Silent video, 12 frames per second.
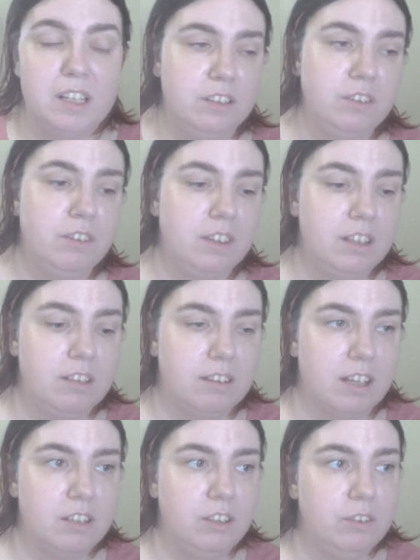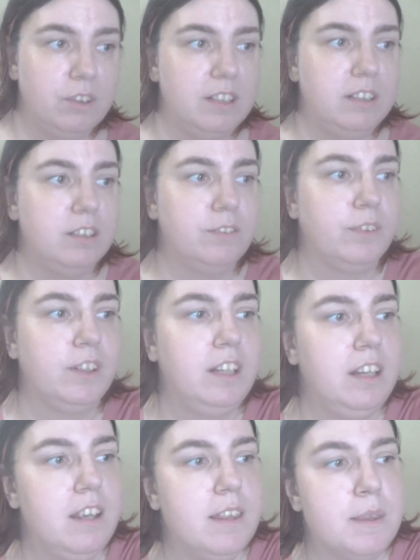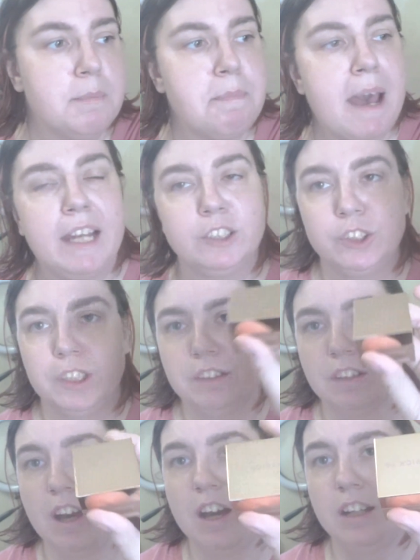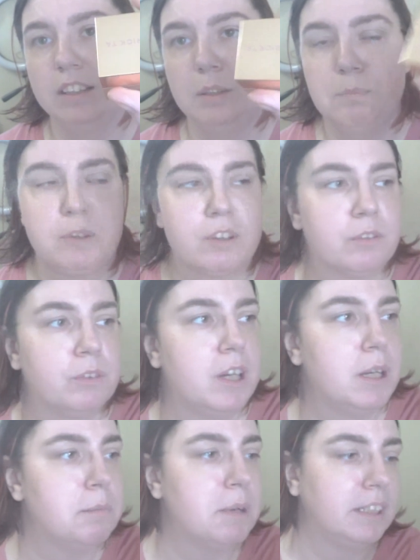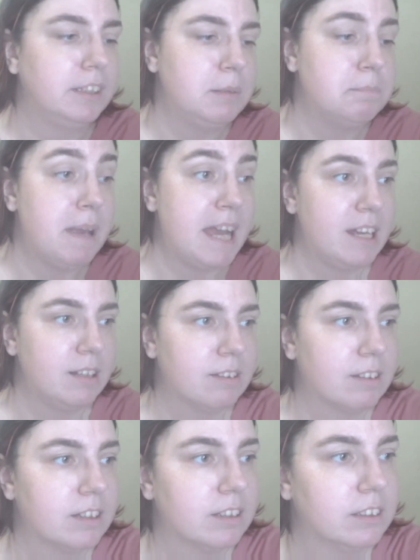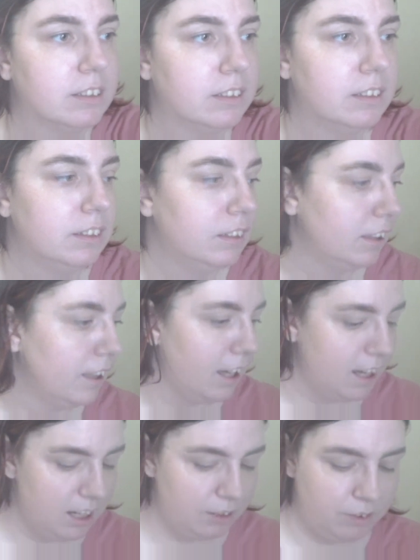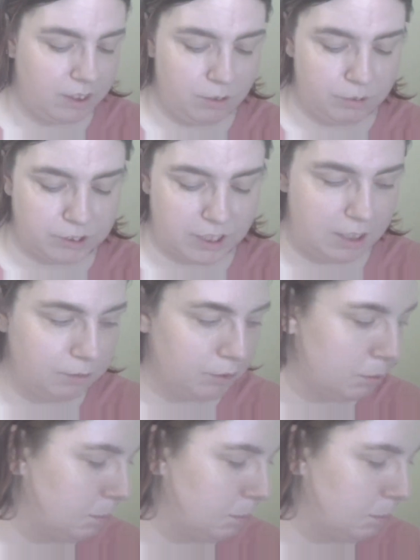do this, I do a different in the Patrick Ta lip scrub, a lip mask, and everything, which I am gonna